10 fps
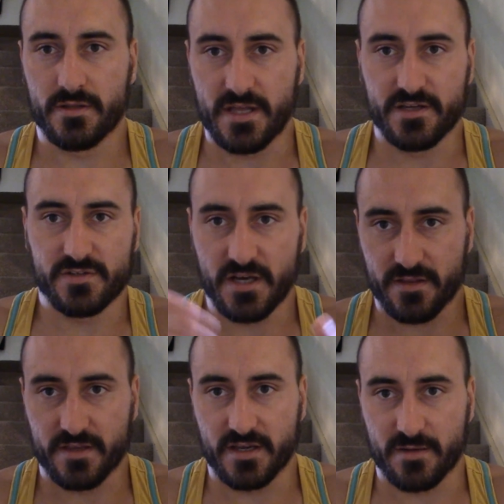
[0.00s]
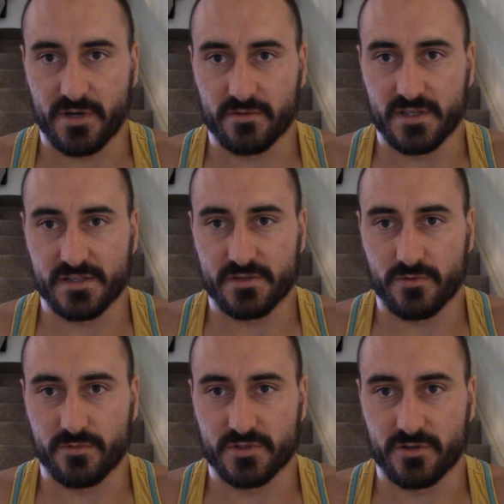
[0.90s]
then you start thinking about
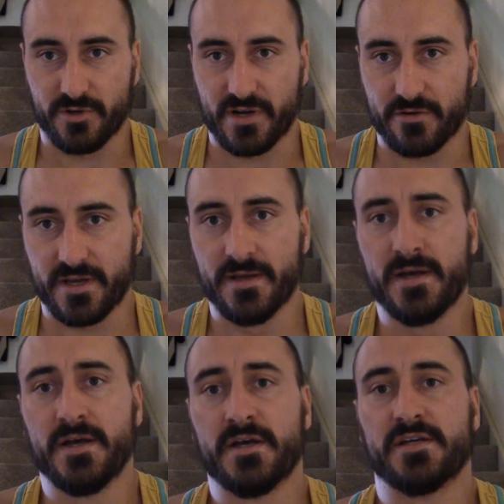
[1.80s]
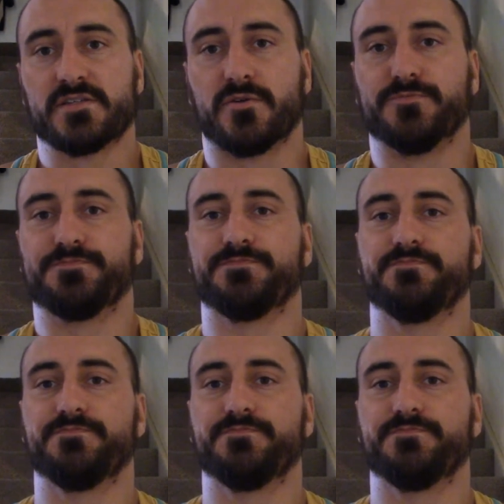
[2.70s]
what we're talking about now. Okay, so